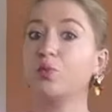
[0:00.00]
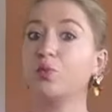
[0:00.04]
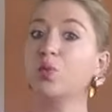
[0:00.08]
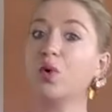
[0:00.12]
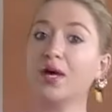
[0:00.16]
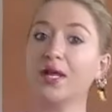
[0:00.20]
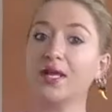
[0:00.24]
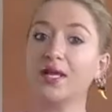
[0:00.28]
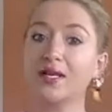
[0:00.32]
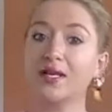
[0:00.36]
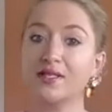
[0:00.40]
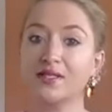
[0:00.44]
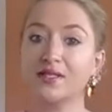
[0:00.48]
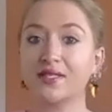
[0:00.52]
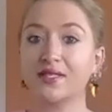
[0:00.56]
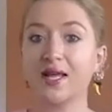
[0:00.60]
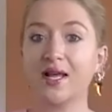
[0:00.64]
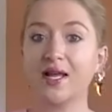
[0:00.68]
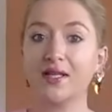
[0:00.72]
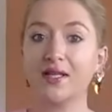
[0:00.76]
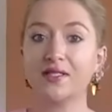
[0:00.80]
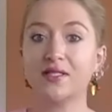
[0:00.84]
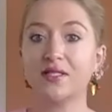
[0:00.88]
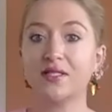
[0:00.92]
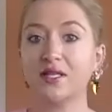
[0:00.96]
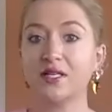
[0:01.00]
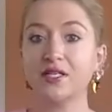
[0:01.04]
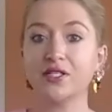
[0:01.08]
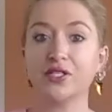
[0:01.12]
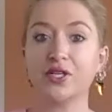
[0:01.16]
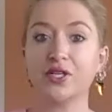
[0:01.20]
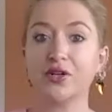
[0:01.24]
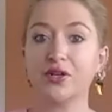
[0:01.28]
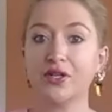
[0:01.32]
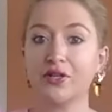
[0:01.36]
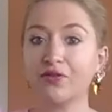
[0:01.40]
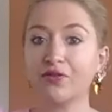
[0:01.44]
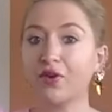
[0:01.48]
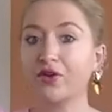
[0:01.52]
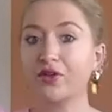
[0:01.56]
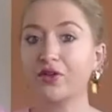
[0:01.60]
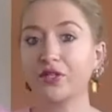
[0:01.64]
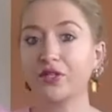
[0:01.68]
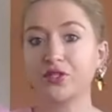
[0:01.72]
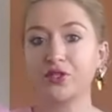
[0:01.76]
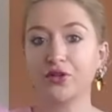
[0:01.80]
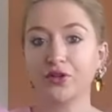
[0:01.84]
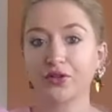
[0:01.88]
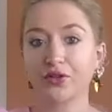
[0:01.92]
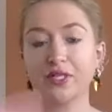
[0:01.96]
And why is that it's only
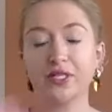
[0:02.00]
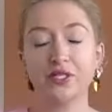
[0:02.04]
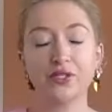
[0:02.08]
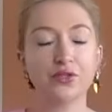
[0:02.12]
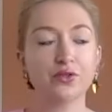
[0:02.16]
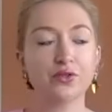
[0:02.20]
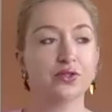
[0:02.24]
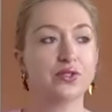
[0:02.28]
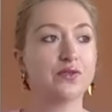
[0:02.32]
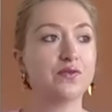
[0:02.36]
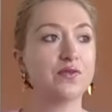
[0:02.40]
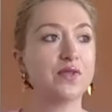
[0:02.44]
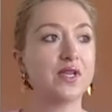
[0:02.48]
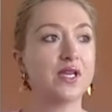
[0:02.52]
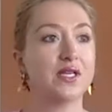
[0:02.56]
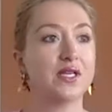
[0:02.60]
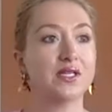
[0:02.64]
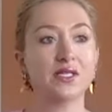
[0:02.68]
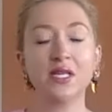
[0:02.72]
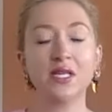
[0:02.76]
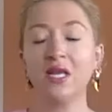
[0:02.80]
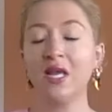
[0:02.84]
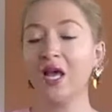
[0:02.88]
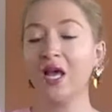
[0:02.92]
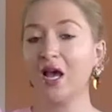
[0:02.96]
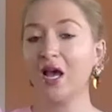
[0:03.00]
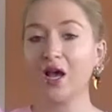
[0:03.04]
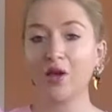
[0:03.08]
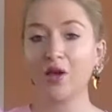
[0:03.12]
focused on these sorts of things?